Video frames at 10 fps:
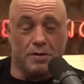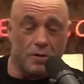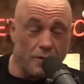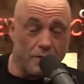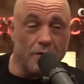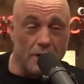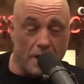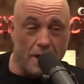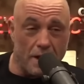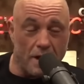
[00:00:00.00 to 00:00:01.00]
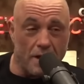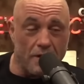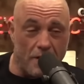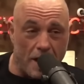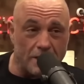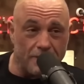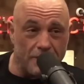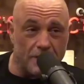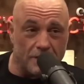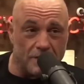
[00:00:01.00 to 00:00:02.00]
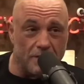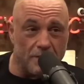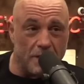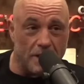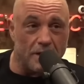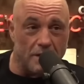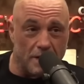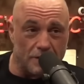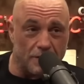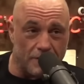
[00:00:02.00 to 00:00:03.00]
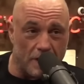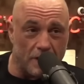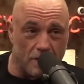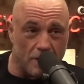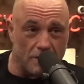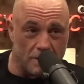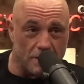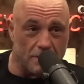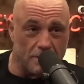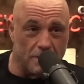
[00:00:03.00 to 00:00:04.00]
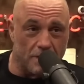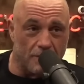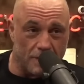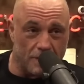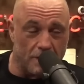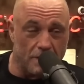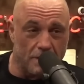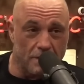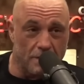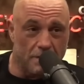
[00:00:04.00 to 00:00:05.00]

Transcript: So are you actively considering making an electric flying car? Is this like a real thing?